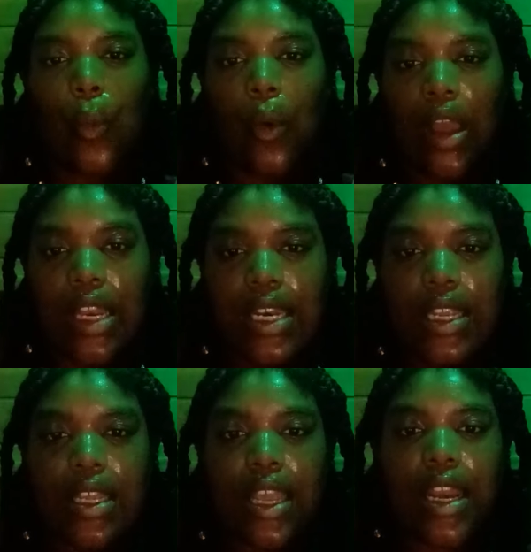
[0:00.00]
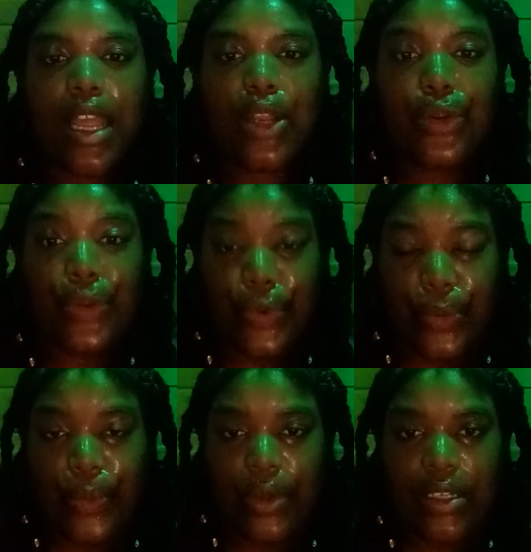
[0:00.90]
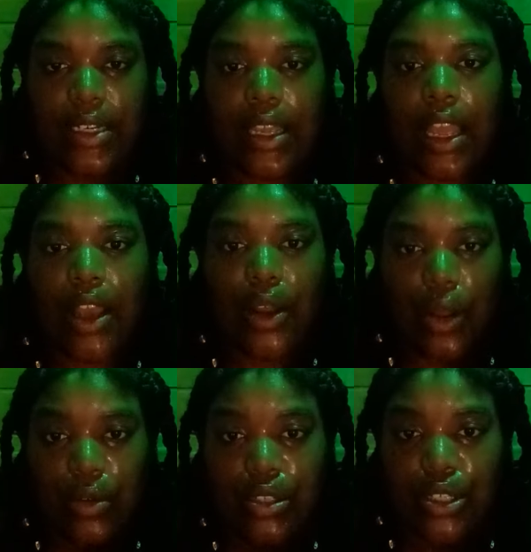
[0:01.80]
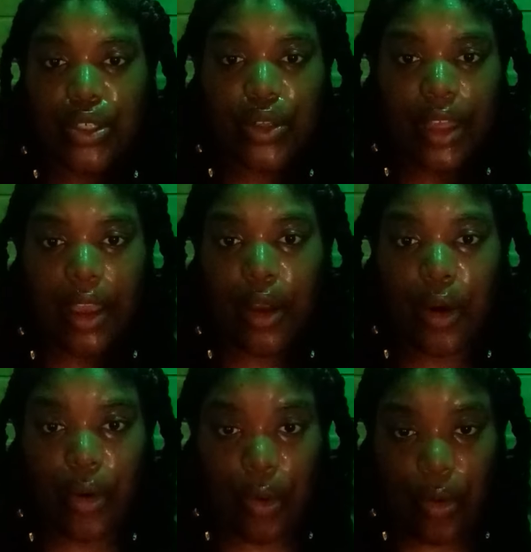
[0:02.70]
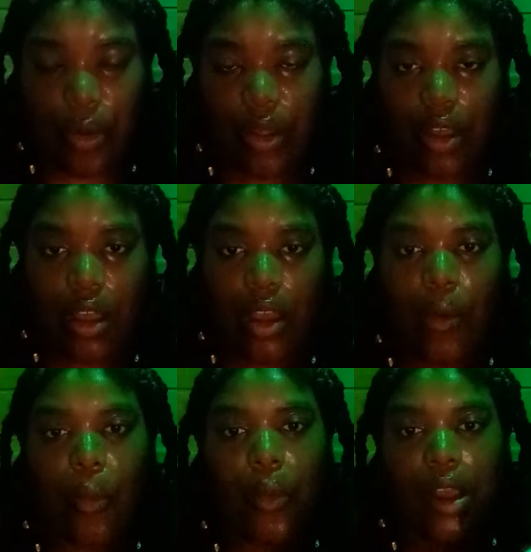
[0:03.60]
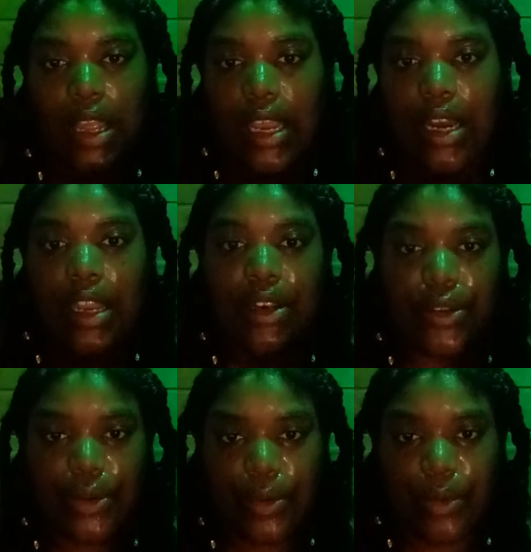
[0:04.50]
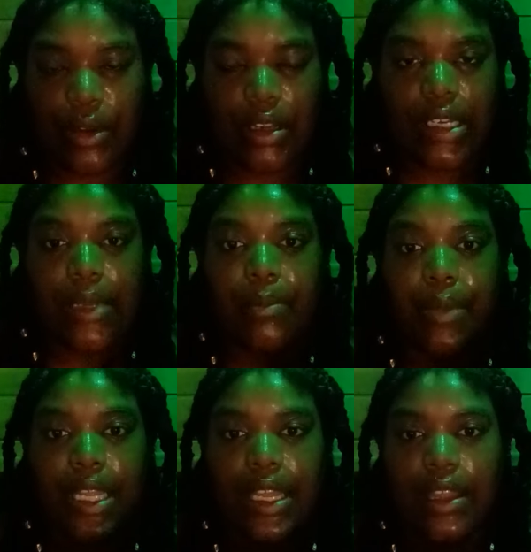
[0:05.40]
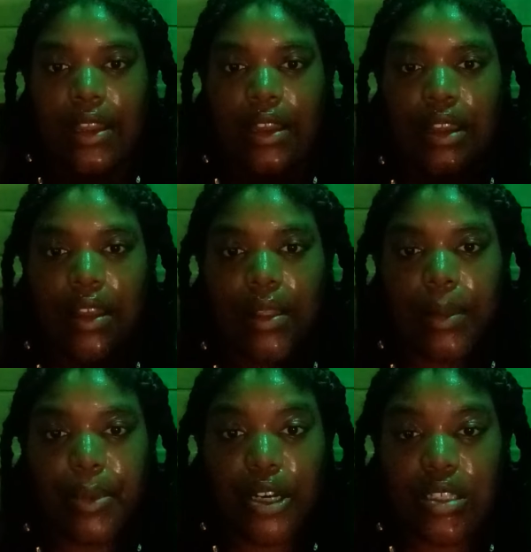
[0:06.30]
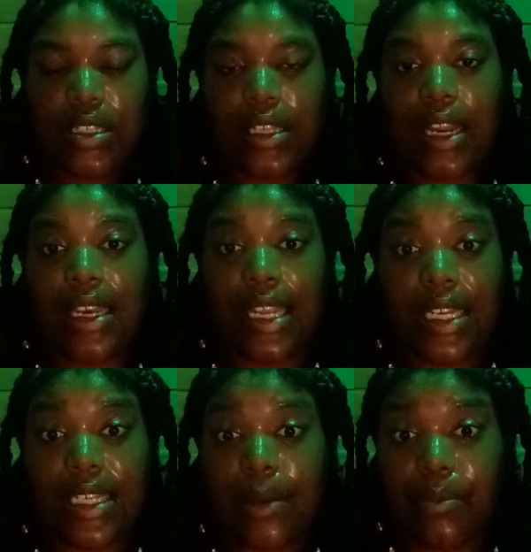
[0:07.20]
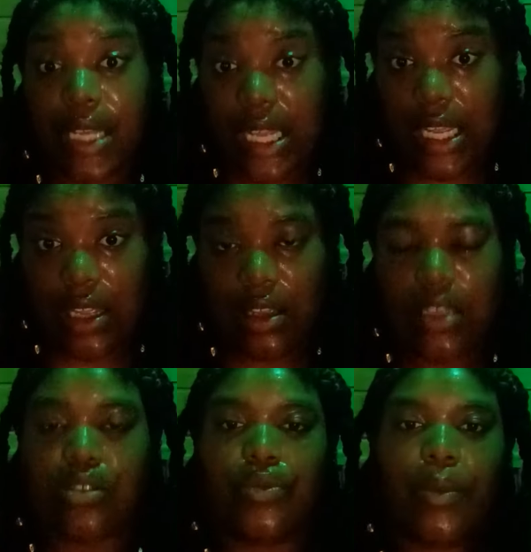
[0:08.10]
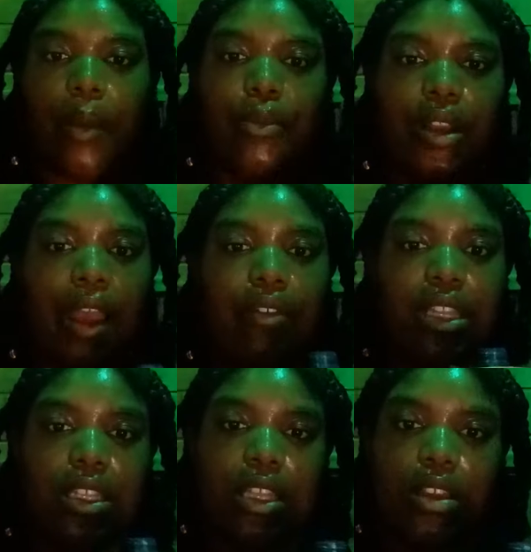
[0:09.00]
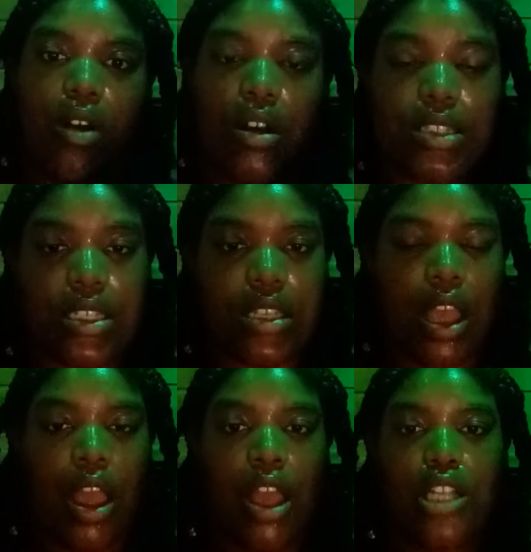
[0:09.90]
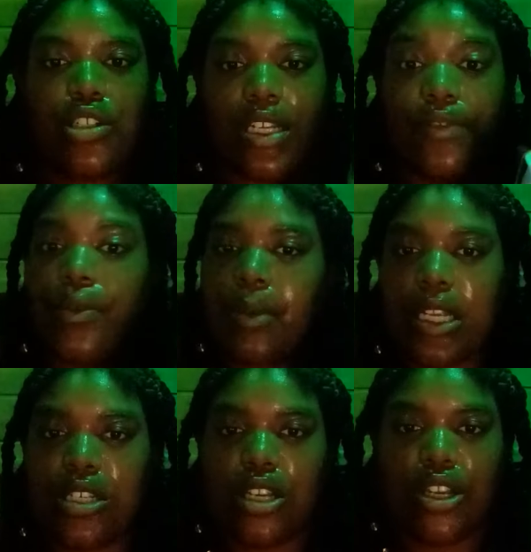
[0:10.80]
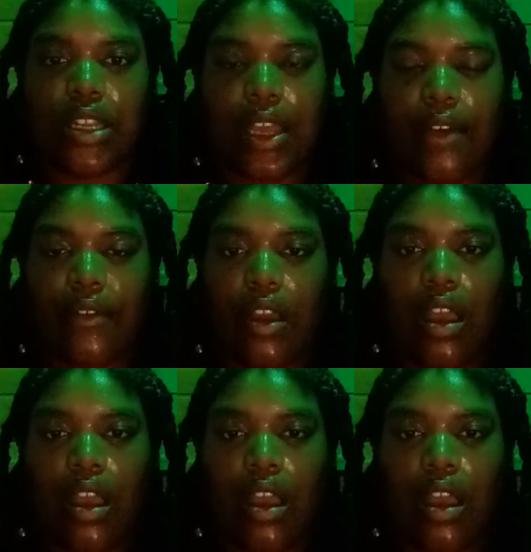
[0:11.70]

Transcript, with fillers: What can I do to get closer to that goal? What can I do to be the person that I need to be? Because you remember, everything causes transformation in your life.